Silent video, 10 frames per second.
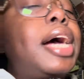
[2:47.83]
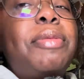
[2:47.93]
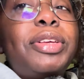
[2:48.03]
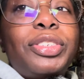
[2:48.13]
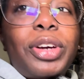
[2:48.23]
I'm
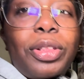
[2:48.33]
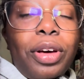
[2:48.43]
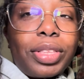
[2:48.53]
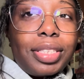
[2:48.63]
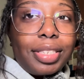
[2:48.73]
not sure how
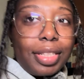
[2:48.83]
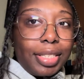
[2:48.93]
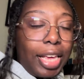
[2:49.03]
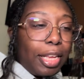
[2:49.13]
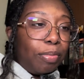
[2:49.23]
long this is going
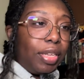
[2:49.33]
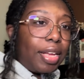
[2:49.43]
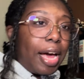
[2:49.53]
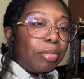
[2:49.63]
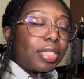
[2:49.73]
to take
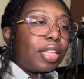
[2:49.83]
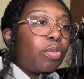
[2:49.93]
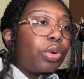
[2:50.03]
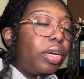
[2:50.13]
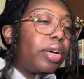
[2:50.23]
me. I'm just kind of
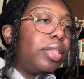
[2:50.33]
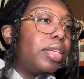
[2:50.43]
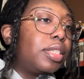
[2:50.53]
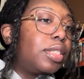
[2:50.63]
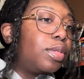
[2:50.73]
working on
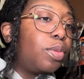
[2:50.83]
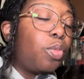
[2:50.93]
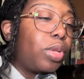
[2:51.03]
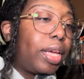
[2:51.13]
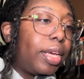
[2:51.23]
this
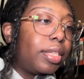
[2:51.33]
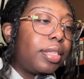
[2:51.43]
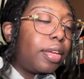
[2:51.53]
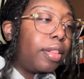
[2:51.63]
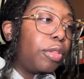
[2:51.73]
when I get
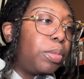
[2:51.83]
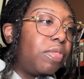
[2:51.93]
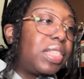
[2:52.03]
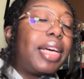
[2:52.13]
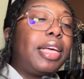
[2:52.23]
a little bit
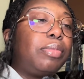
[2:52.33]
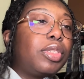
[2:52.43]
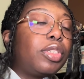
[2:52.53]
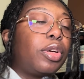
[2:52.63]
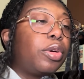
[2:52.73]
of time.
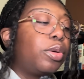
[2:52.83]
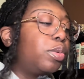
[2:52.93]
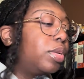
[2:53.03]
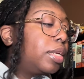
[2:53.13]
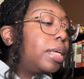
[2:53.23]

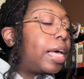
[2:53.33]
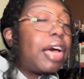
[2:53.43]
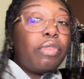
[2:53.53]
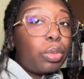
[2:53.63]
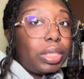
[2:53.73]
So I
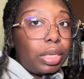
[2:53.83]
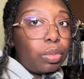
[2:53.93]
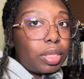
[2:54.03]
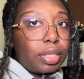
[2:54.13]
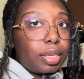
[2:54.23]
have no idea
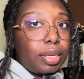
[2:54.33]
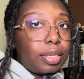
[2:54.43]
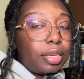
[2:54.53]
when this is going to get